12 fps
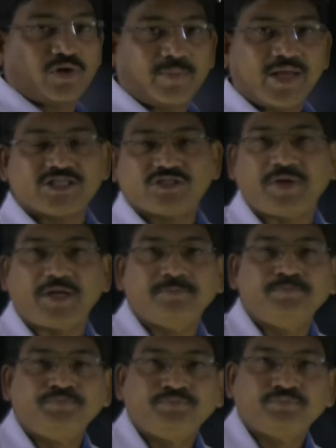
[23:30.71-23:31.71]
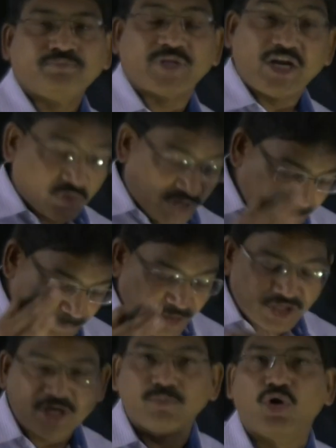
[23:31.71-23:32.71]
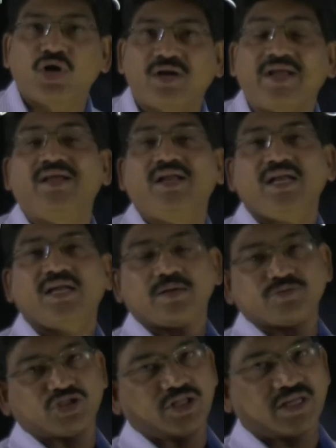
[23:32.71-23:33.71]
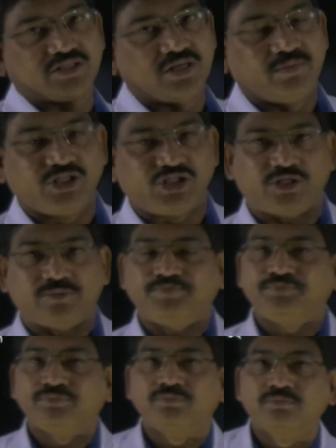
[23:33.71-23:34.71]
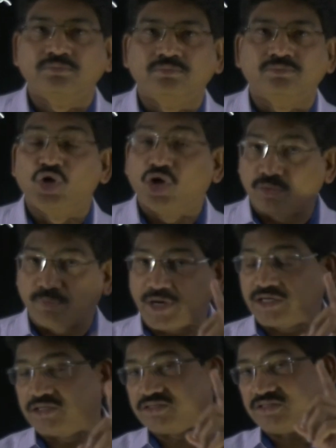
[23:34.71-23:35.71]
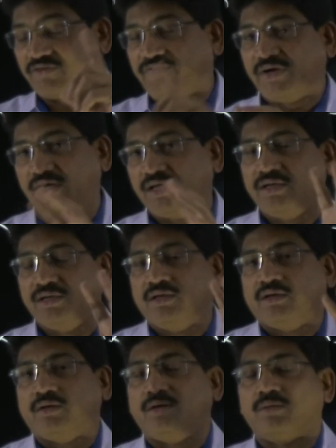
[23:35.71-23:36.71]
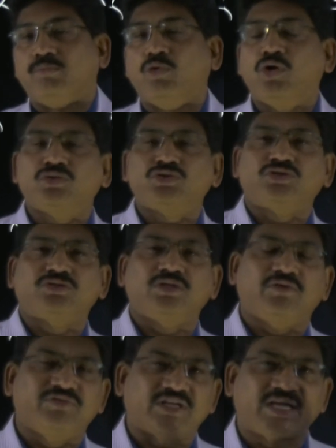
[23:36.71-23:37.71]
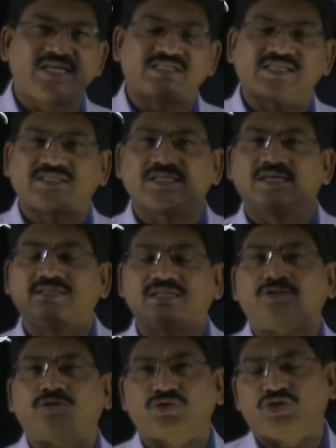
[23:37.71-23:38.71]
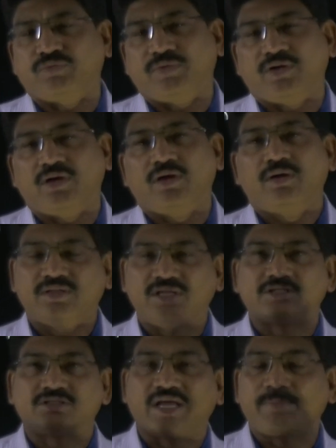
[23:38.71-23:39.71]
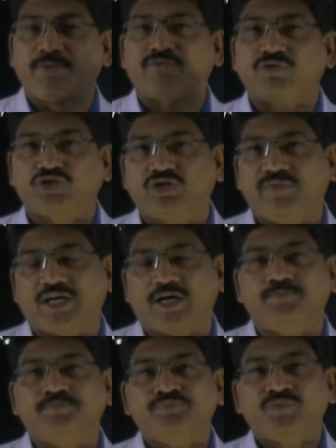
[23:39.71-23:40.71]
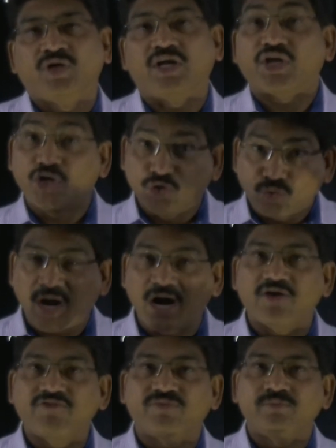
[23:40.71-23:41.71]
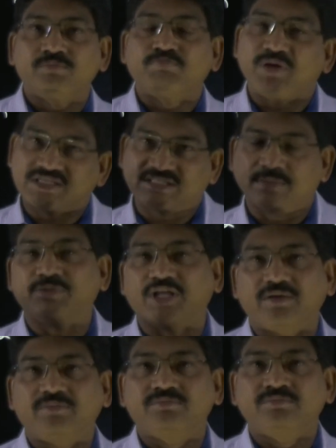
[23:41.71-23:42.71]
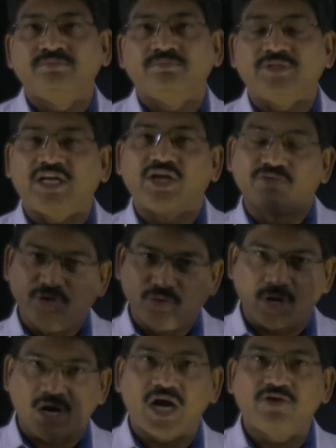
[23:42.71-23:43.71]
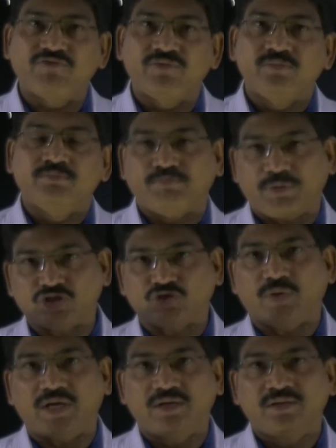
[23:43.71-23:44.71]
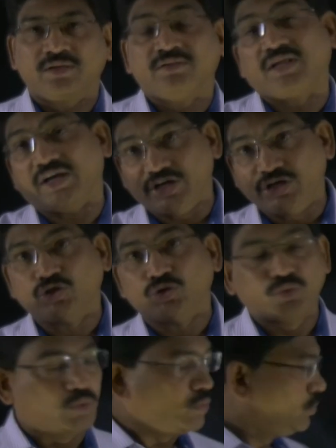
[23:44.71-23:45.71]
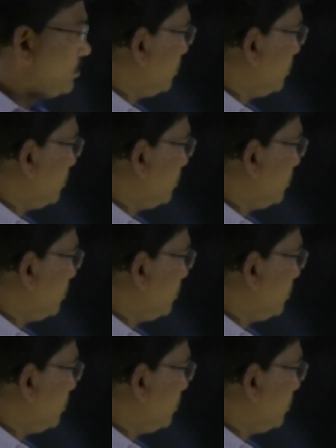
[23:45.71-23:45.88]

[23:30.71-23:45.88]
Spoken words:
4, -5. And one important model regularly comes in the examination. You have to practice. Definitely, most of the cases that question, that type of question will come. Like into half plus something. They'll give into half plus 1, then into 2.